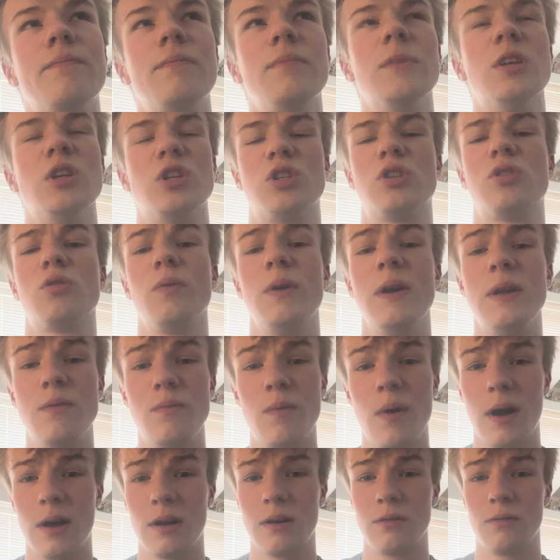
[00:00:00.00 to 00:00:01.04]

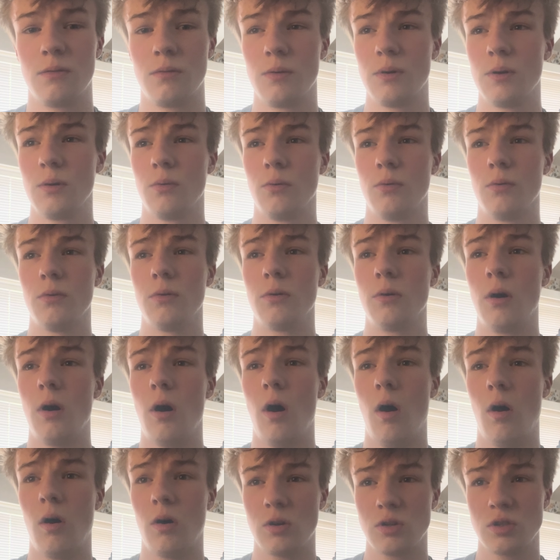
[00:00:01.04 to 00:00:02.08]
streetwear, the real
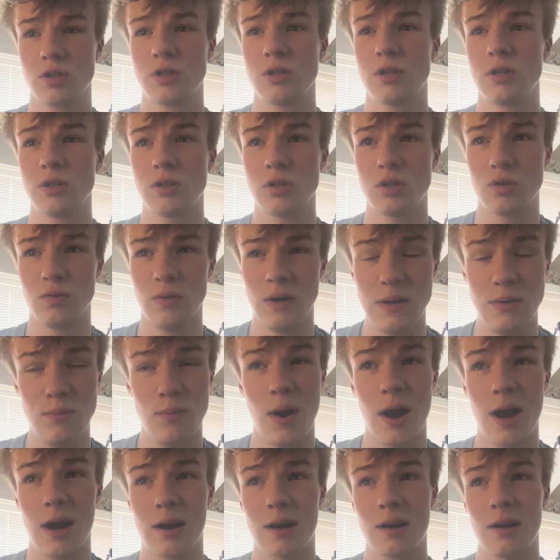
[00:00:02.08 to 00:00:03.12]
harsh
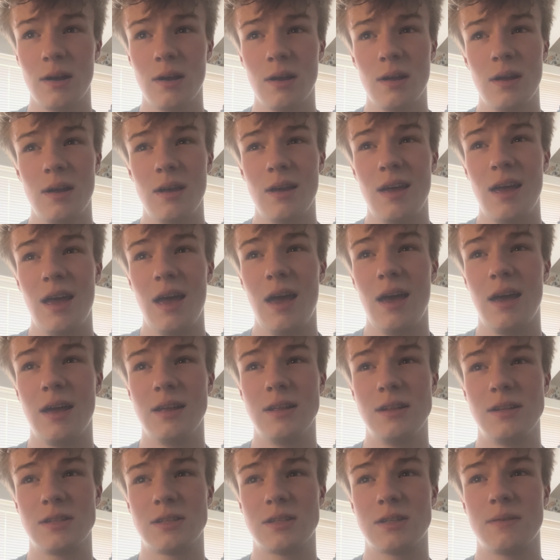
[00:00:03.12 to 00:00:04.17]
streetwear.
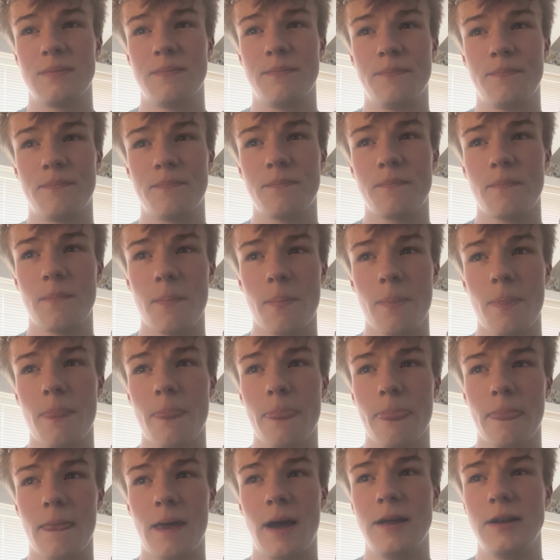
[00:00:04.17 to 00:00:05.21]
And
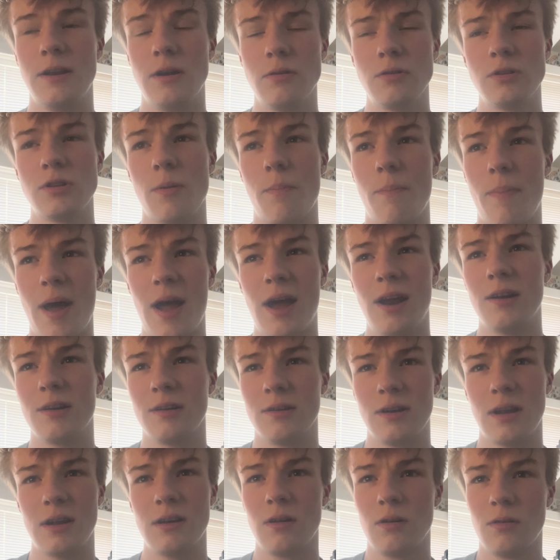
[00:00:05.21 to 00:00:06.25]
I noticed a pattern
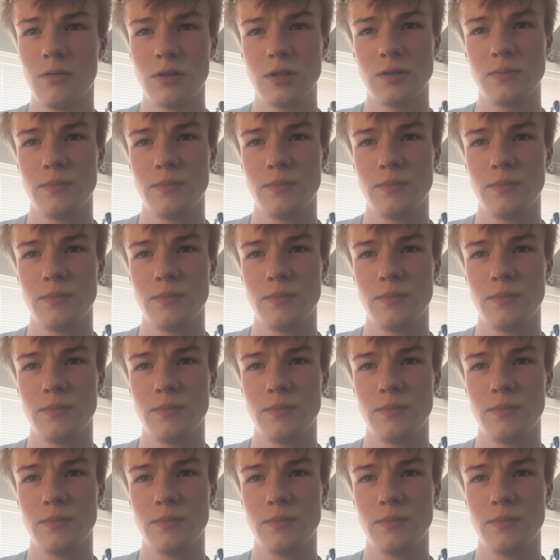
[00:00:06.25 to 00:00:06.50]
that all these